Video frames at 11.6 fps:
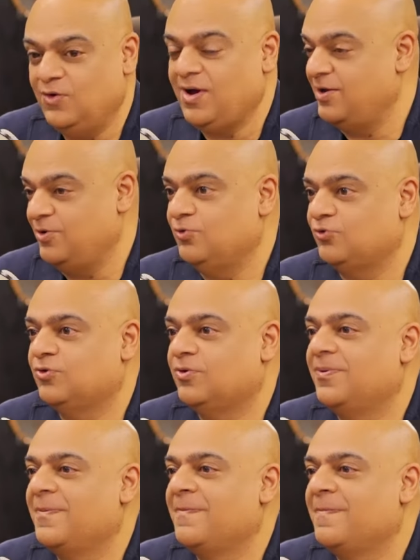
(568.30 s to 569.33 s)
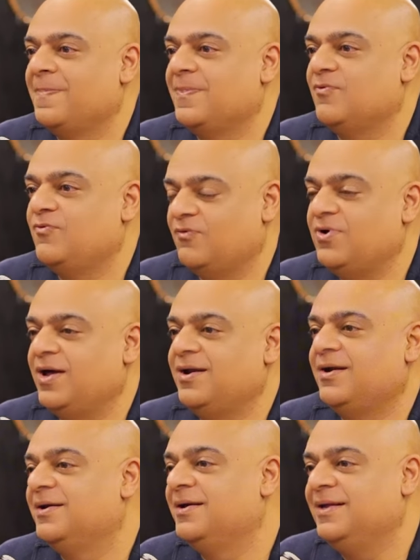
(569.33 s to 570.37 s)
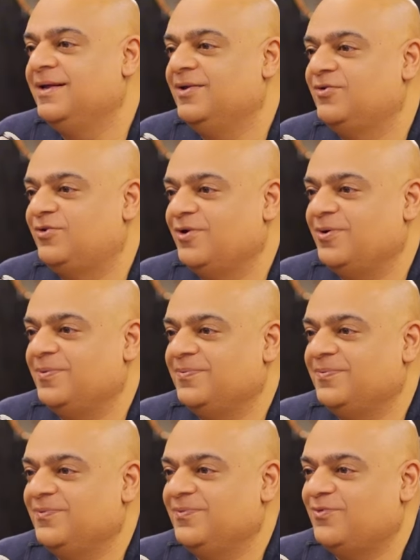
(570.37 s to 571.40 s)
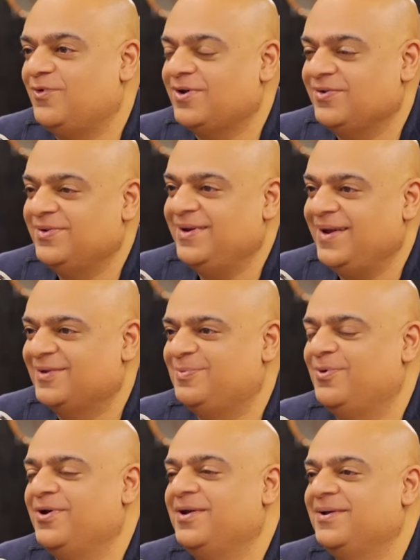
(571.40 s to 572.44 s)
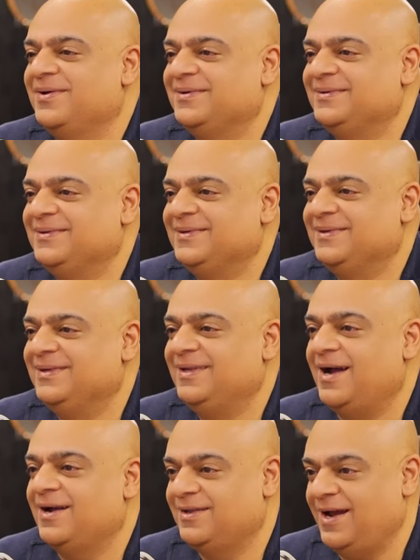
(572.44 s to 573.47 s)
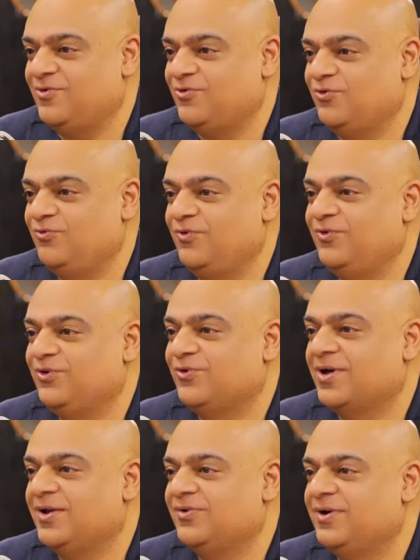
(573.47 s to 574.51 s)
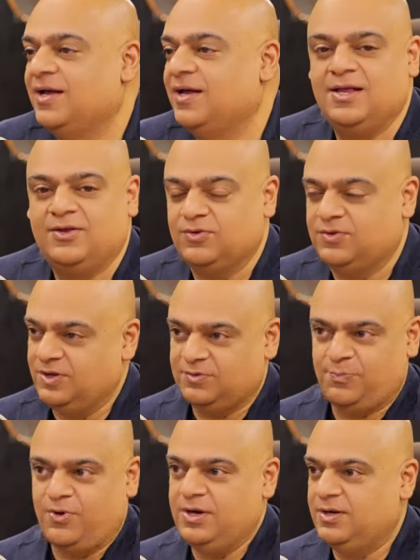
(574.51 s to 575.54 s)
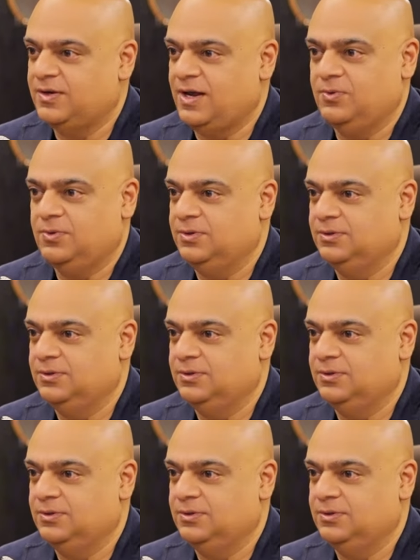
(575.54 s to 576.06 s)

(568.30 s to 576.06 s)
no, I know so. Okay. We have done it. So, okay. what is the next point that that okay. we should consider? So this point is out.